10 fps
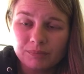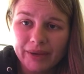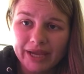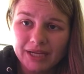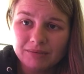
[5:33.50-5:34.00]

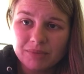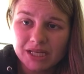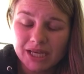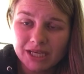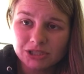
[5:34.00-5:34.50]
pain
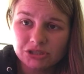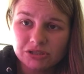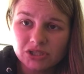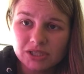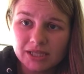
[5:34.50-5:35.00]

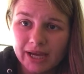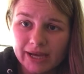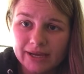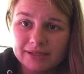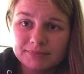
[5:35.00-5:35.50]
medications
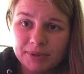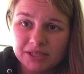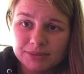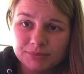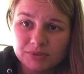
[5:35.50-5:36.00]
as
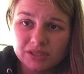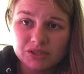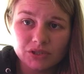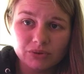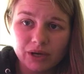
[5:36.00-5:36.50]
possible,
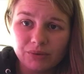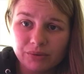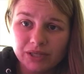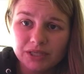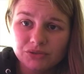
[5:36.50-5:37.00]
and so I
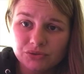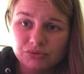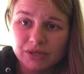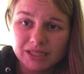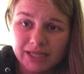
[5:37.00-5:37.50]
really do
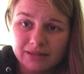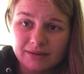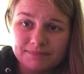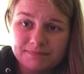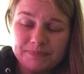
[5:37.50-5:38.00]
not take them.